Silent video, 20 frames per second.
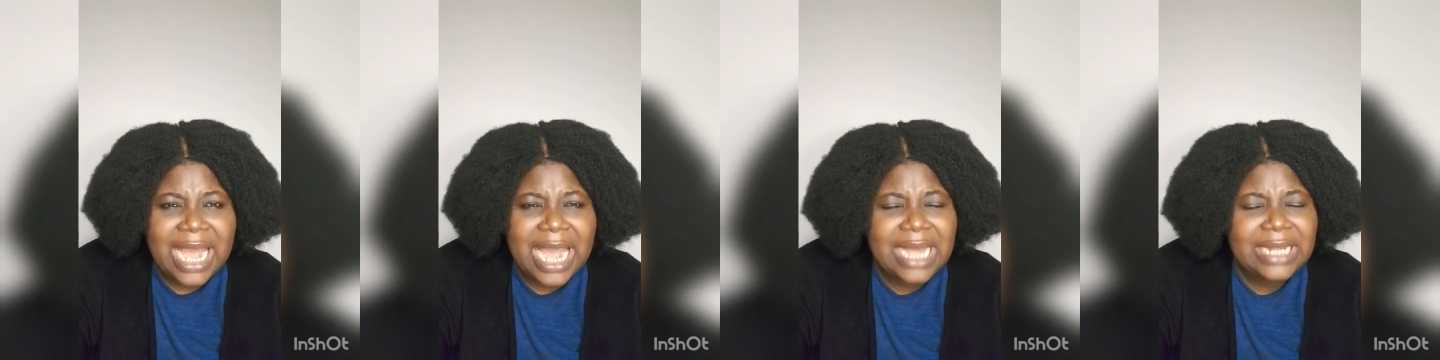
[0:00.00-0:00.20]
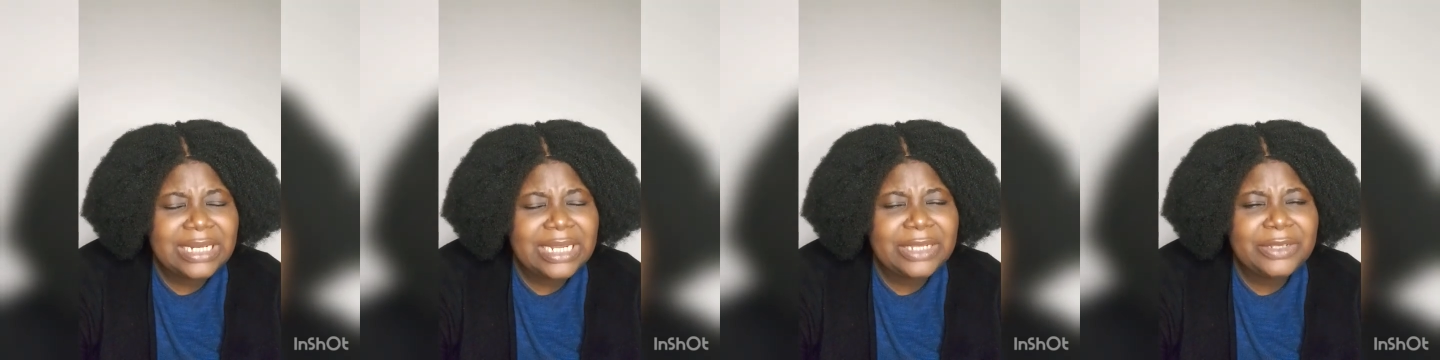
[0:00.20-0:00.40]

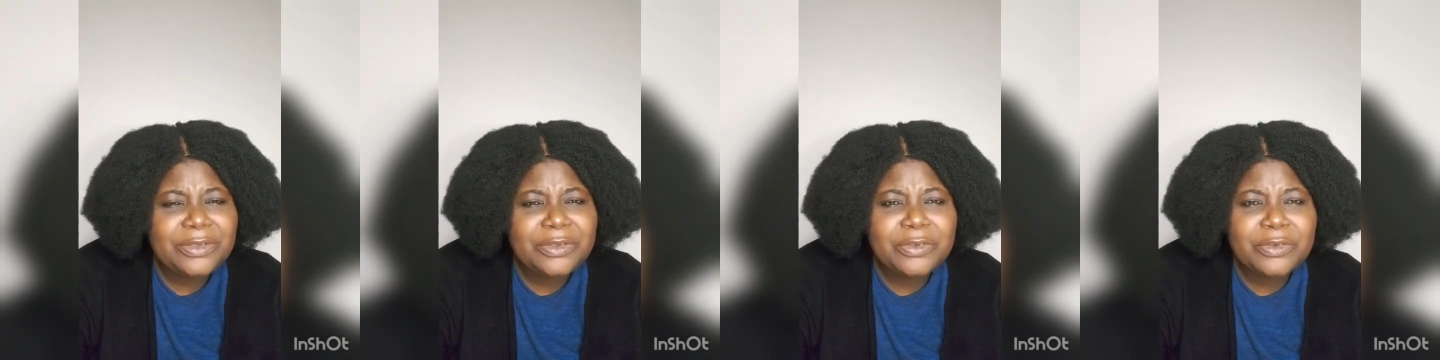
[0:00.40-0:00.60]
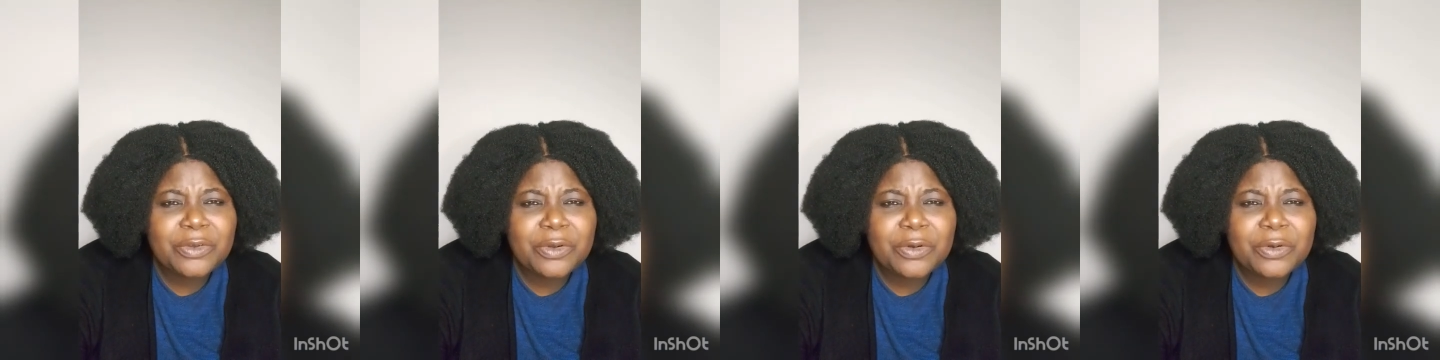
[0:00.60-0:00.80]
and i
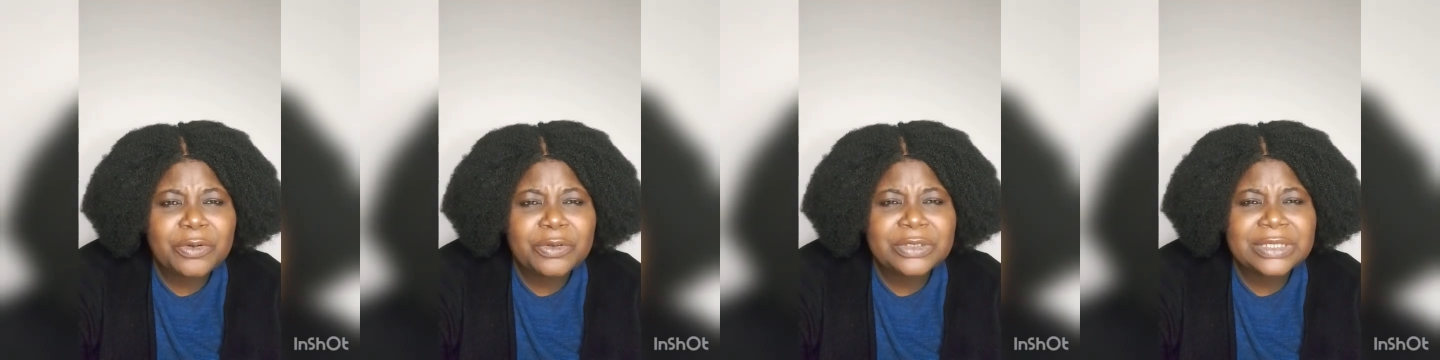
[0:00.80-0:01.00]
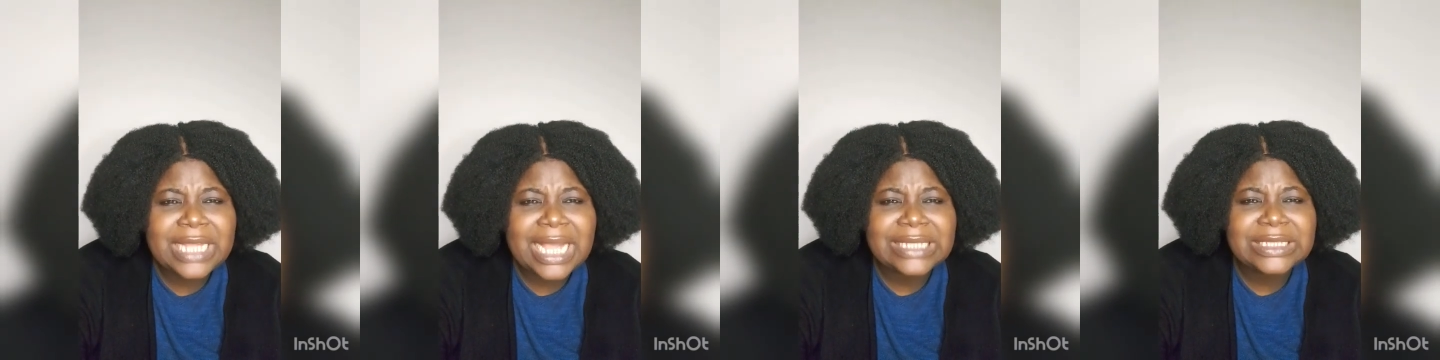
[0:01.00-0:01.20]

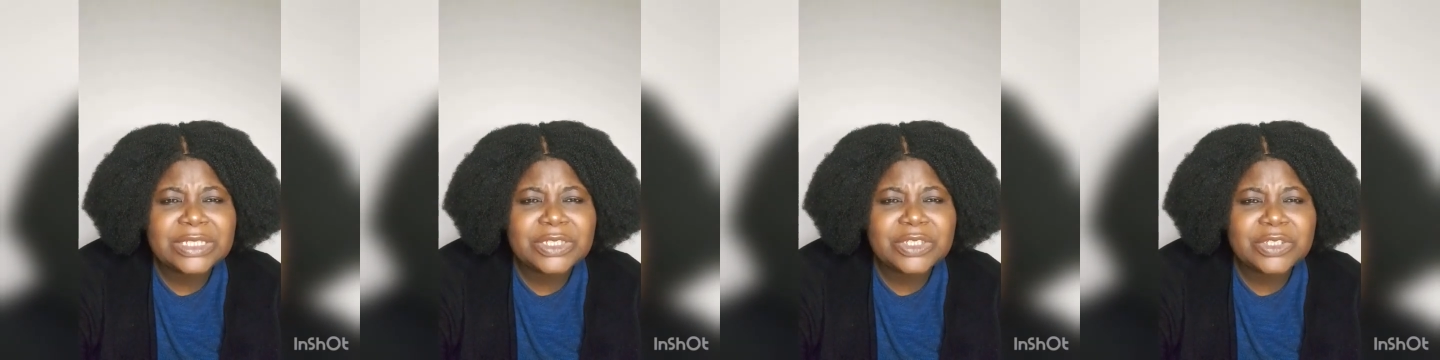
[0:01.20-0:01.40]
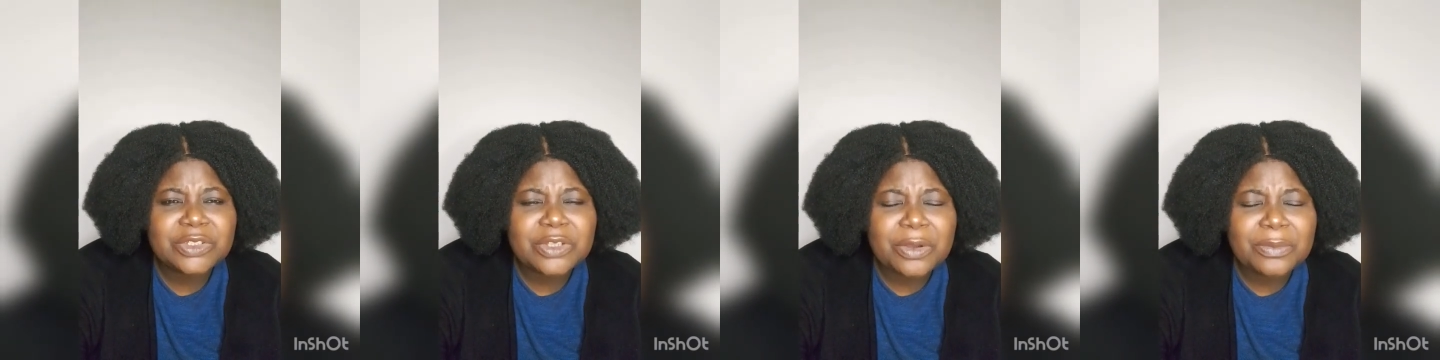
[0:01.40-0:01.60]
know that
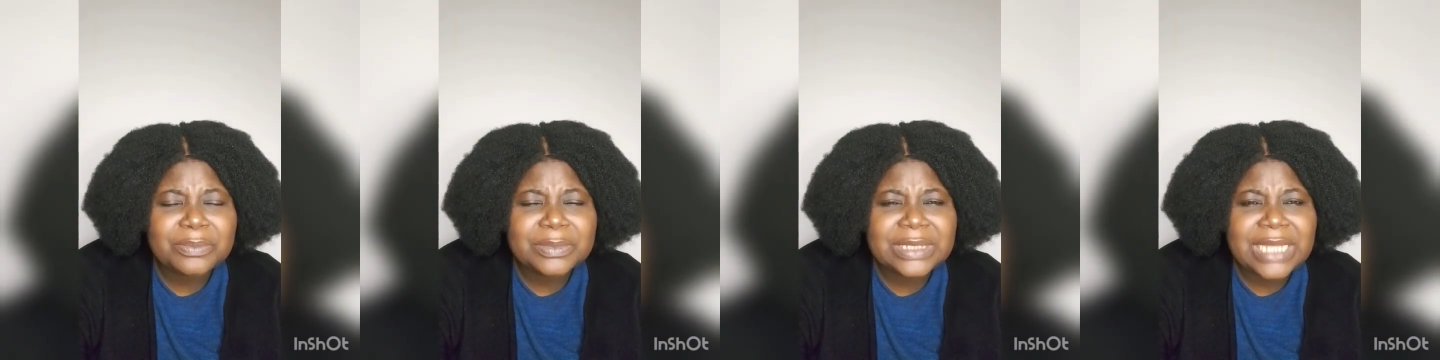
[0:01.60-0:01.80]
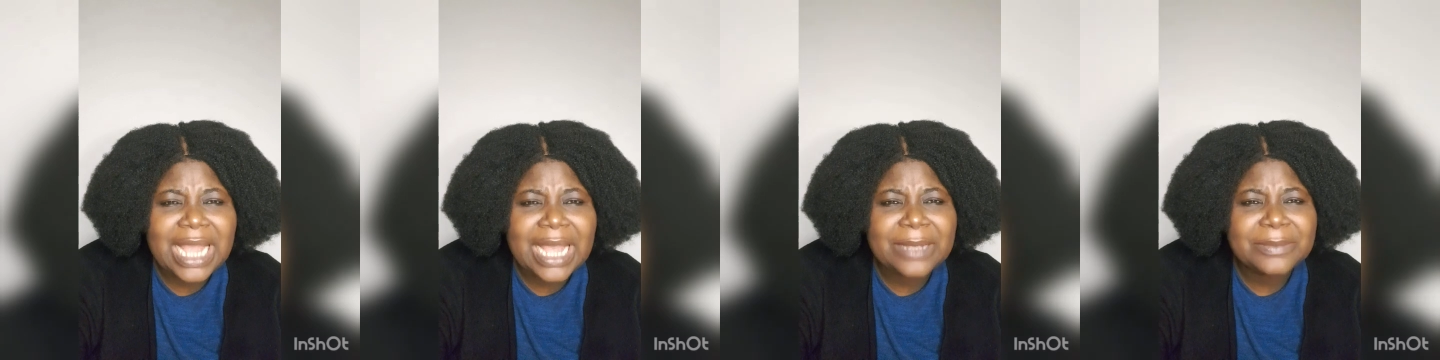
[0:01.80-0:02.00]

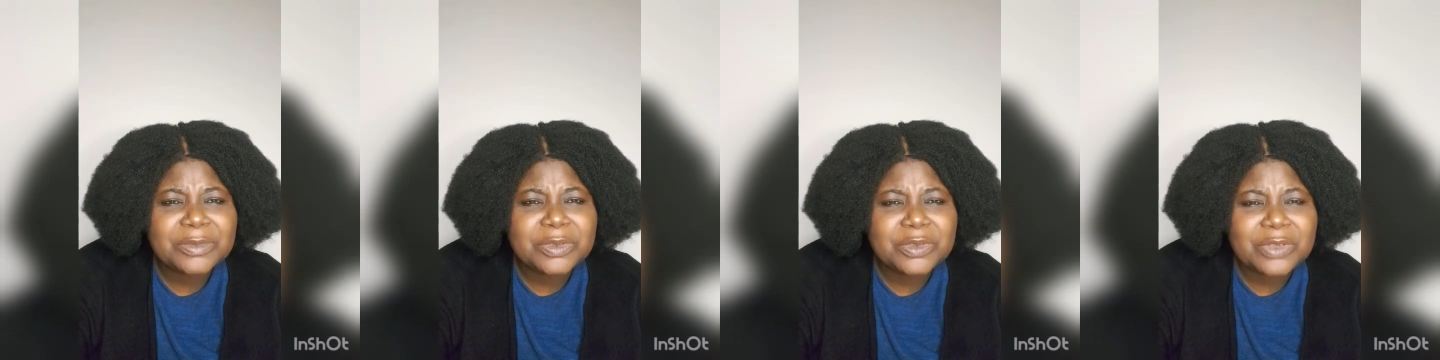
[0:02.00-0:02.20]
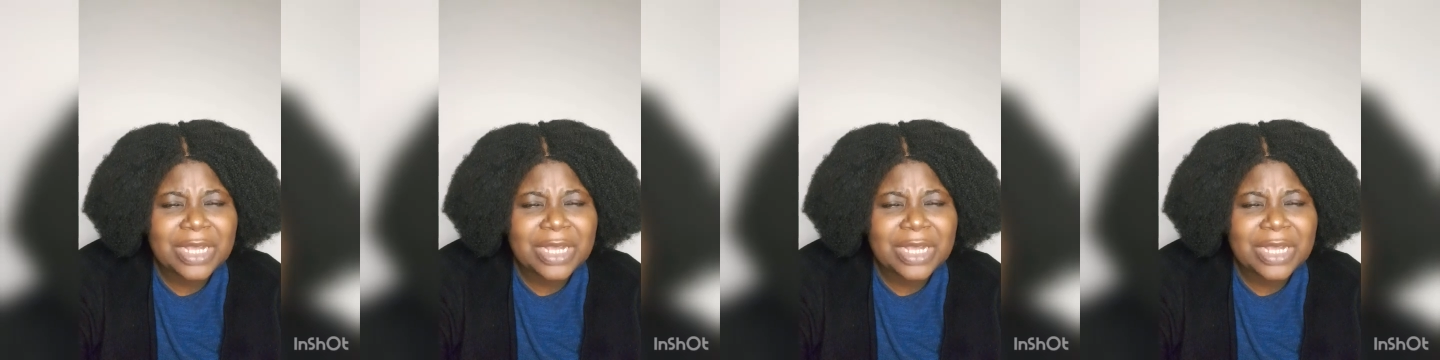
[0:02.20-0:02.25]
sometimes